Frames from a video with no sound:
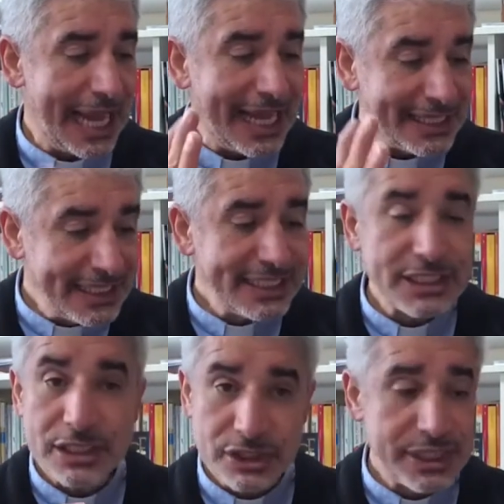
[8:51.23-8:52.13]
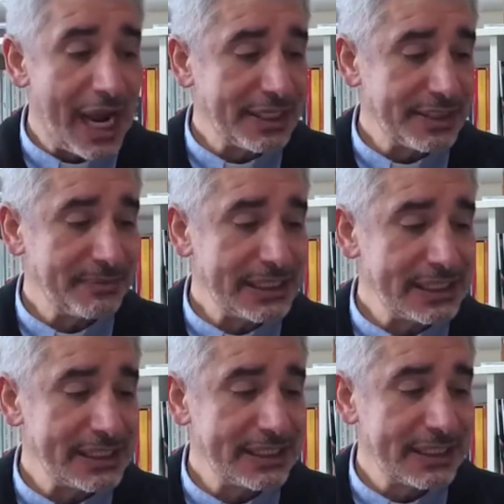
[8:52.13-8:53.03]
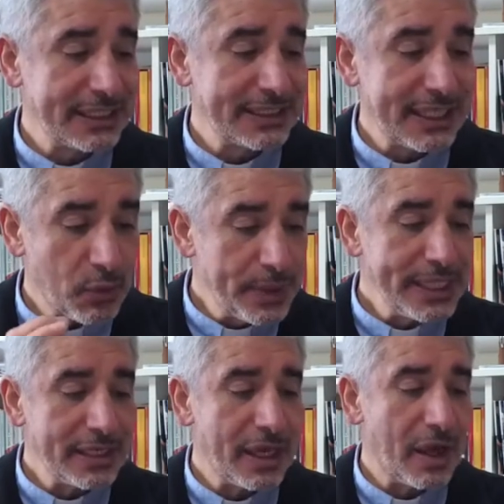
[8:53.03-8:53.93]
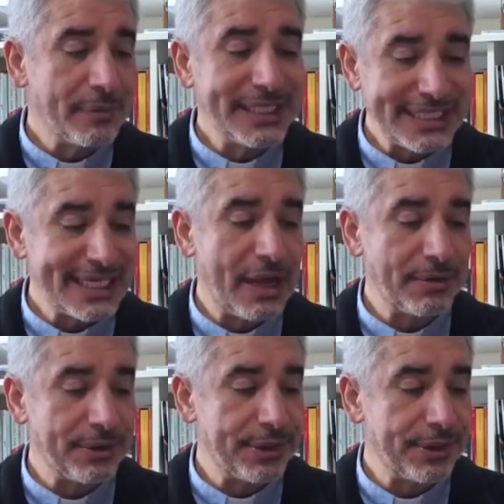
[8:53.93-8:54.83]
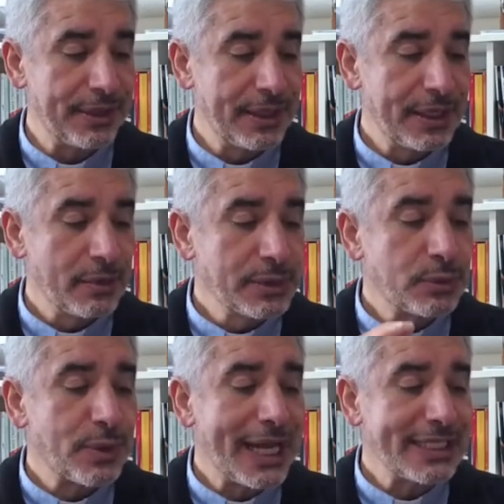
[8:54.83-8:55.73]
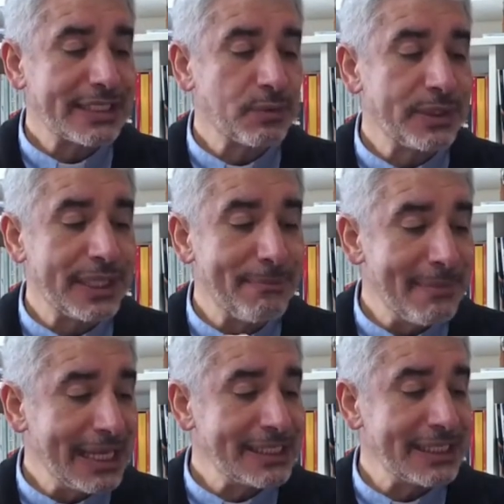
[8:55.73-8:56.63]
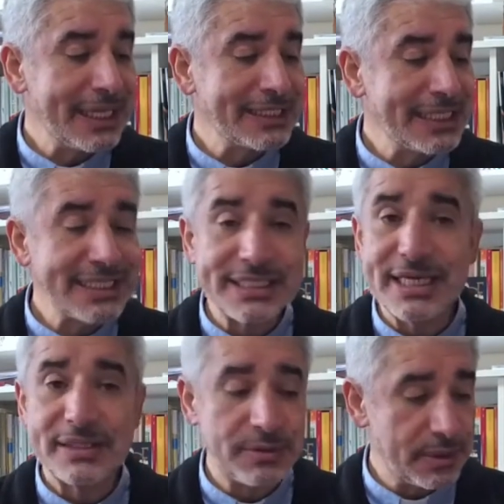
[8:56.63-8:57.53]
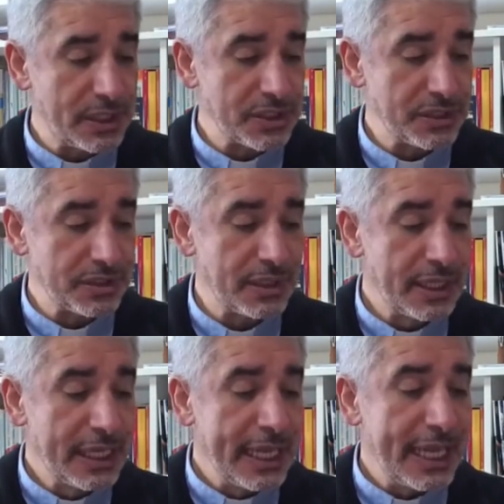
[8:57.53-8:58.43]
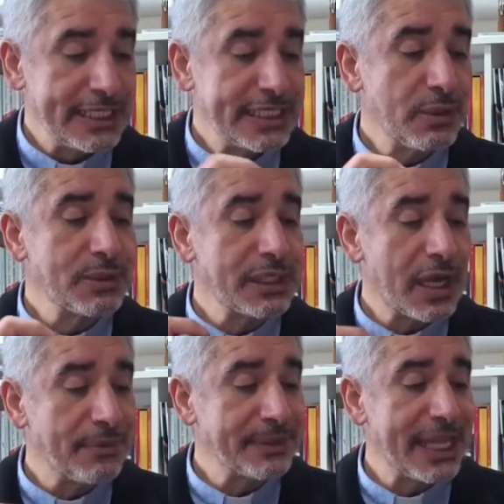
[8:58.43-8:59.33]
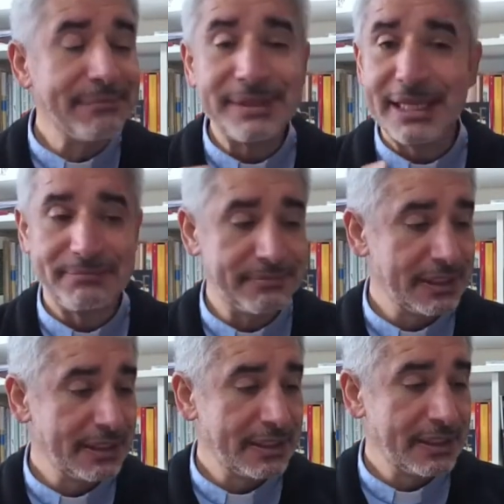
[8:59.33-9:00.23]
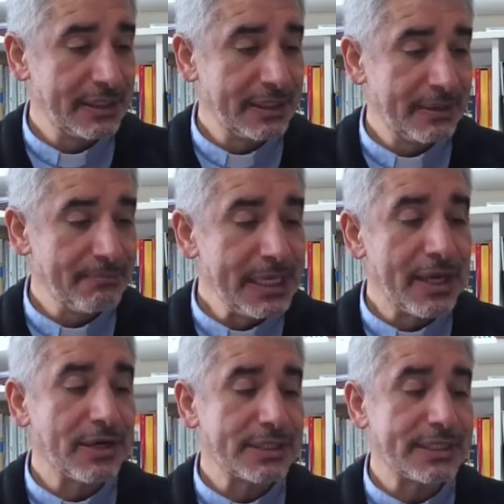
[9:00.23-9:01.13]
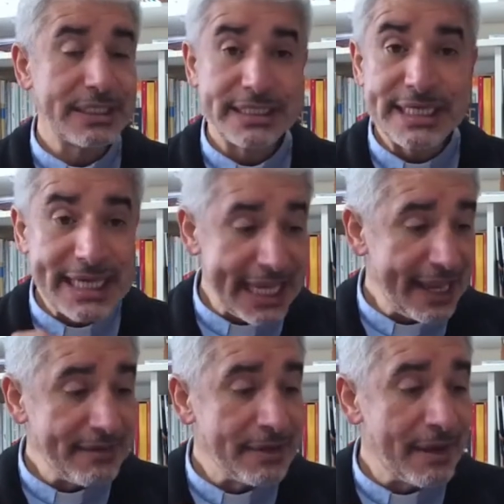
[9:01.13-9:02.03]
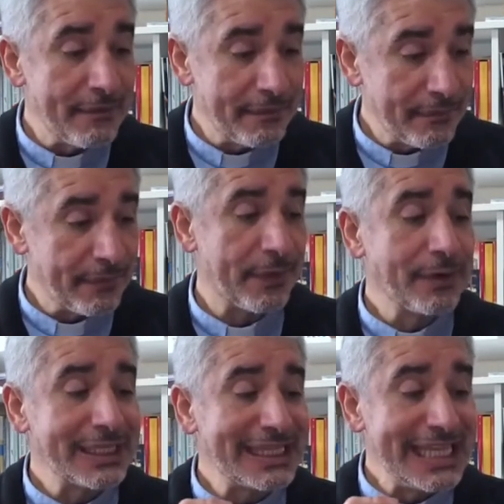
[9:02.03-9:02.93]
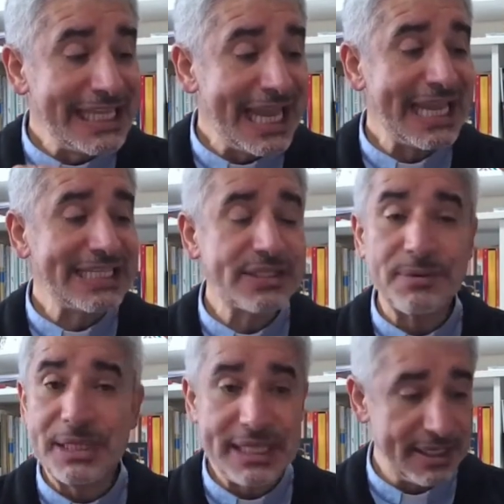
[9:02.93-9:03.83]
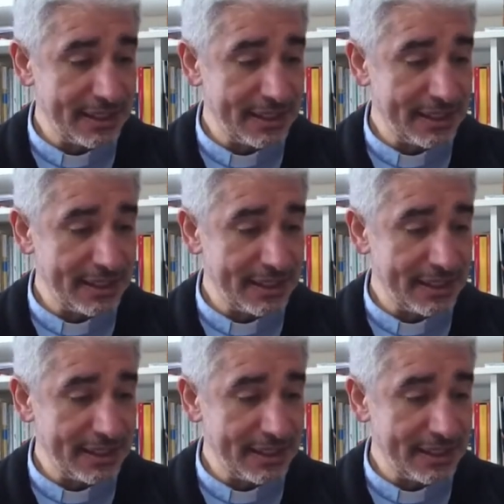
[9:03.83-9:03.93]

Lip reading: At this judgment, the Queen of the South will rise with the men in this generation, and she will condemn them, because she came from the ends of the